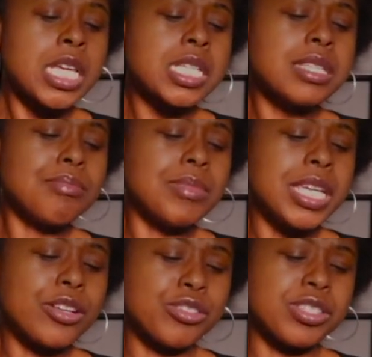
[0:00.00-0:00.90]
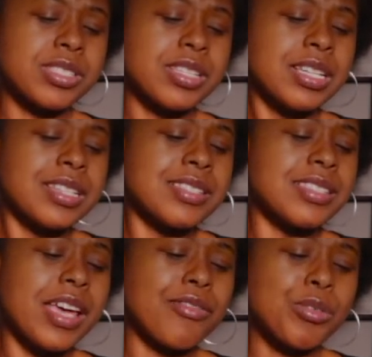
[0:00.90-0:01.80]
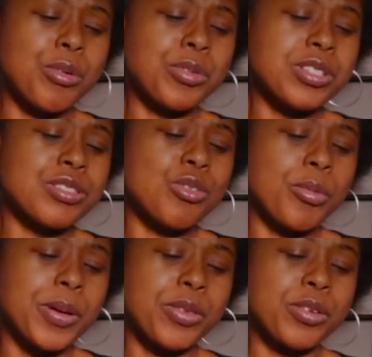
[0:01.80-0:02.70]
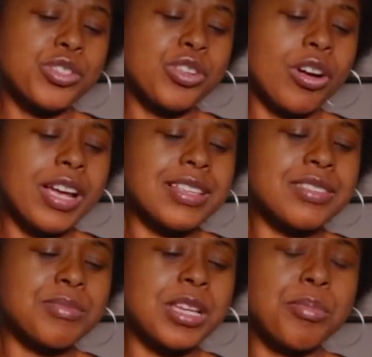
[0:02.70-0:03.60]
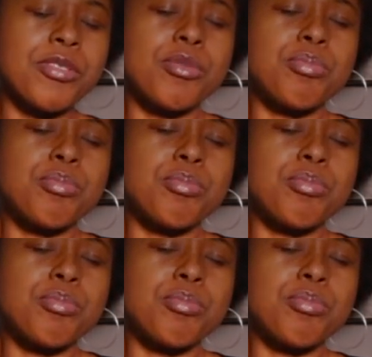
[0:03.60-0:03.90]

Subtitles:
Is it me or just does everyone with a Scorpio in their chart has some type of